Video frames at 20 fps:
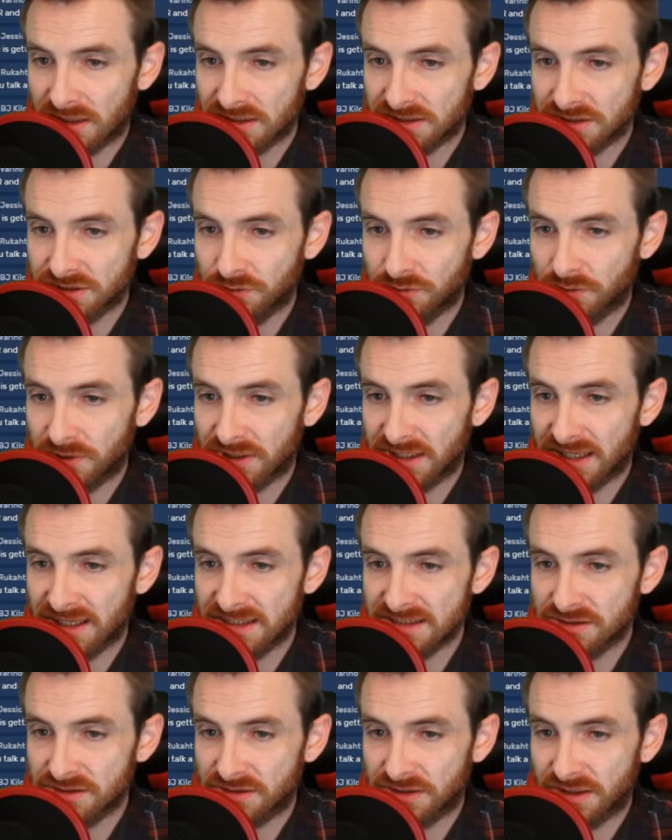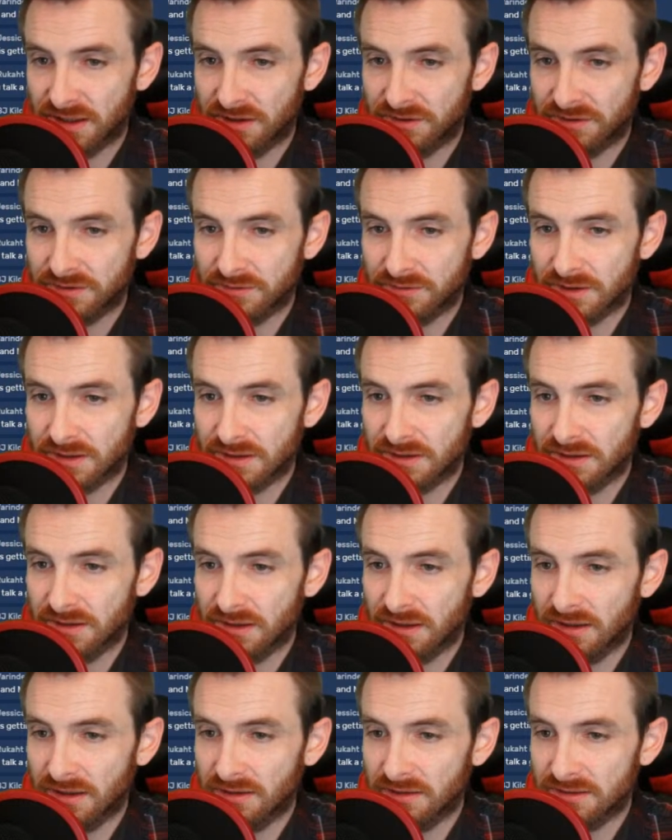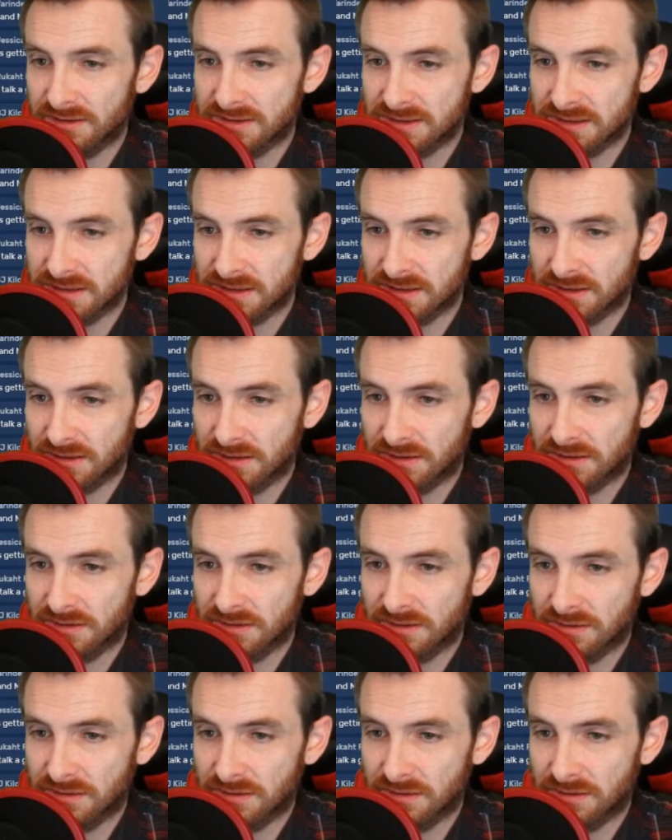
U1K is looking healthy right there. Let's see.